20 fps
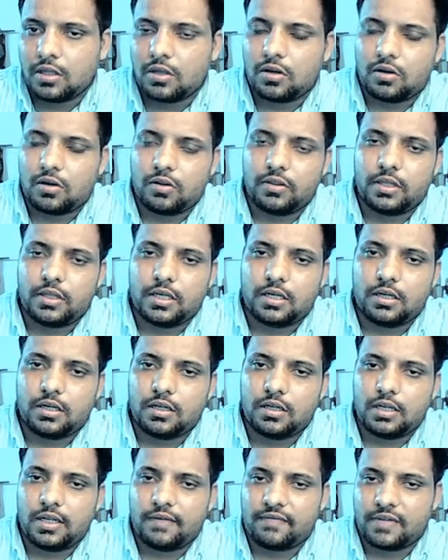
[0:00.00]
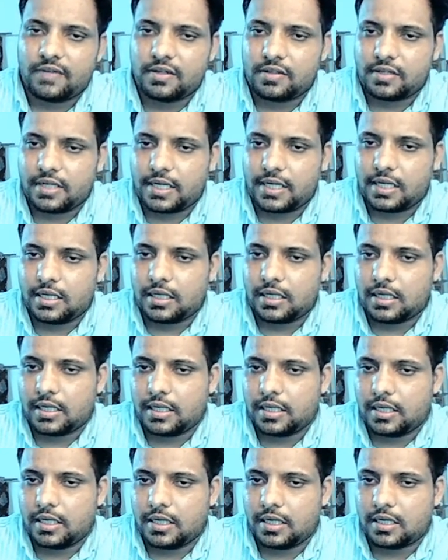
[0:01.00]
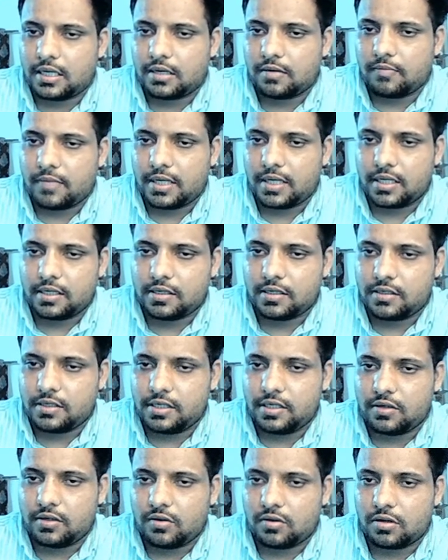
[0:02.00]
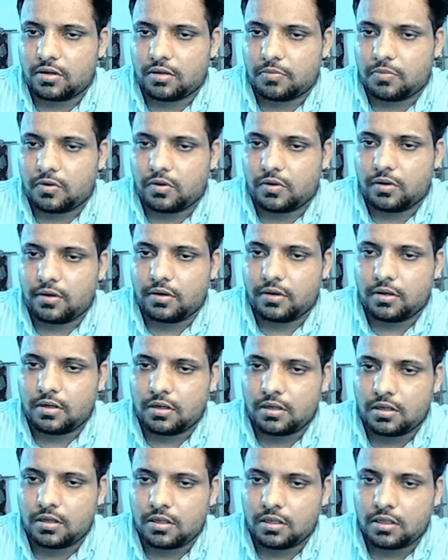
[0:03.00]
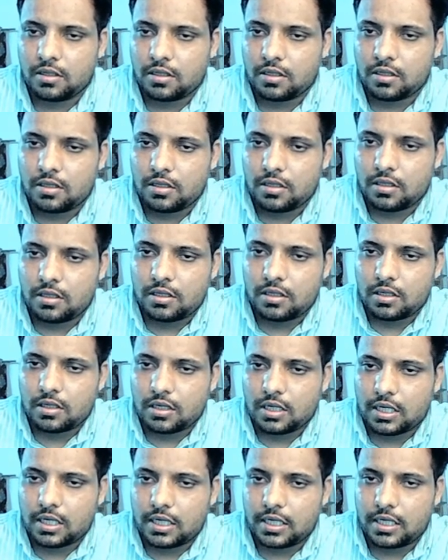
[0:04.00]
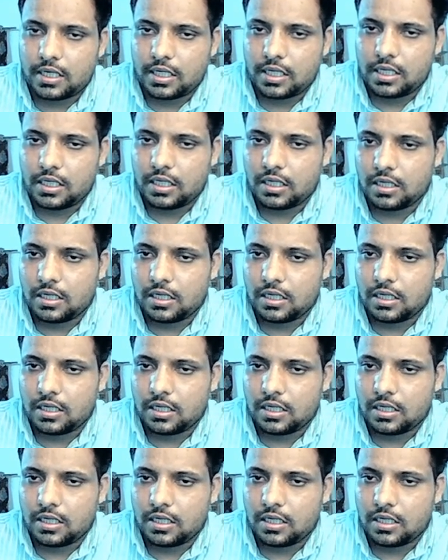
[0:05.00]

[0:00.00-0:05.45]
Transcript: On the left hand side I get minus g naught upon rt